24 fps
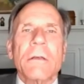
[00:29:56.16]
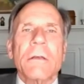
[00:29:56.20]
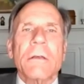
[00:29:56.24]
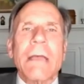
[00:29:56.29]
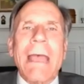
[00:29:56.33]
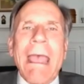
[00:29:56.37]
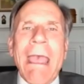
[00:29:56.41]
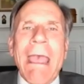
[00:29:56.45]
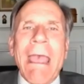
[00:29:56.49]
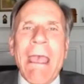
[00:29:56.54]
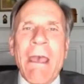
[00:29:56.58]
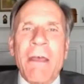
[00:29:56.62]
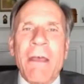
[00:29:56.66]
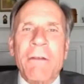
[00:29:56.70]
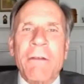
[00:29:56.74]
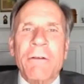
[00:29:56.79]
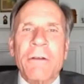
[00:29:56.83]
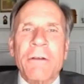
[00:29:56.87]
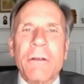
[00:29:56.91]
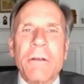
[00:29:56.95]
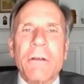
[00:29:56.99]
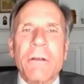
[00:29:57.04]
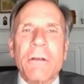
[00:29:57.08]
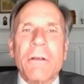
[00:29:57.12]

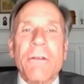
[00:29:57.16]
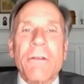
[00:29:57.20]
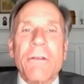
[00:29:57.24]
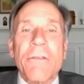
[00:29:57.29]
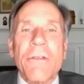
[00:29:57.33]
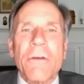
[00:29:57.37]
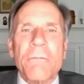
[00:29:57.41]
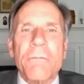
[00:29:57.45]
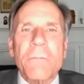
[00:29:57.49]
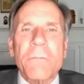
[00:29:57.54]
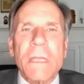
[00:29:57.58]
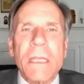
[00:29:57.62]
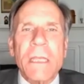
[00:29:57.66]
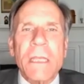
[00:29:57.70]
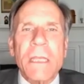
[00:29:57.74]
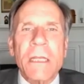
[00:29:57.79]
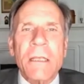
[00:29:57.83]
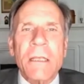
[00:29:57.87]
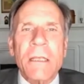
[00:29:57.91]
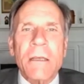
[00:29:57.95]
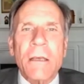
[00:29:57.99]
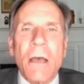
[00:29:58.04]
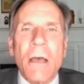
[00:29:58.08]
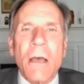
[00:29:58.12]
and the
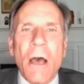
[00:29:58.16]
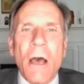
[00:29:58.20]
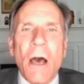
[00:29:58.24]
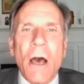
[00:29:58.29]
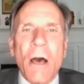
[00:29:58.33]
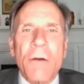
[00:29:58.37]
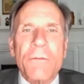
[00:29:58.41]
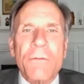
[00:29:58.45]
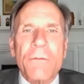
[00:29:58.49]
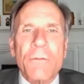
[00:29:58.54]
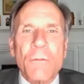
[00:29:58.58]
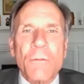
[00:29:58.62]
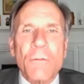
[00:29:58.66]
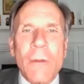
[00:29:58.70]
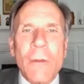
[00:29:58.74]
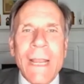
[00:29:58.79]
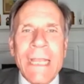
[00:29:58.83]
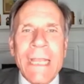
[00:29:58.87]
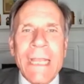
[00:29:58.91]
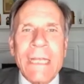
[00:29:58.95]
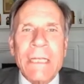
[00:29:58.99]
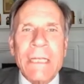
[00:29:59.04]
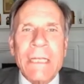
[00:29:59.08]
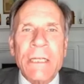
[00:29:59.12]
meaning of
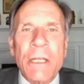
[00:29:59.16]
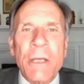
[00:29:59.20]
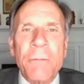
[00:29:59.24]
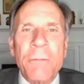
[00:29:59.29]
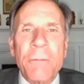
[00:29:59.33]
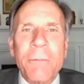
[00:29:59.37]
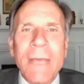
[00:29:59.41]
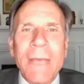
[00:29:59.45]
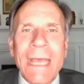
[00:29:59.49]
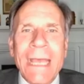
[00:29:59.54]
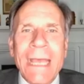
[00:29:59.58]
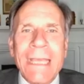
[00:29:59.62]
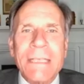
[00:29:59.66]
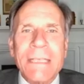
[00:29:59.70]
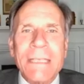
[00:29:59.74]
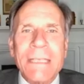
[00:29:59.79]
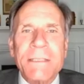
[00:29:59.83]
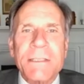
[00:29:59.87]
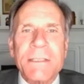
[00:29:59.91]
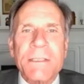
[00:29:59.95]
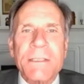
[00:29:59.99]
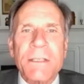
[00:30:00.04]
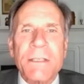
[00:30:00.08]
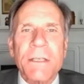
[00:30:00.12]
rain
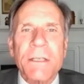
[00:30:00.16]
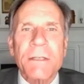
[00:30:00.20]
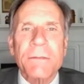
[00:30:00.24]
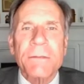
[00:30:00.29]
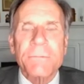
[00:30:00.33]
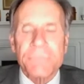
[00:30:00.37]
pace.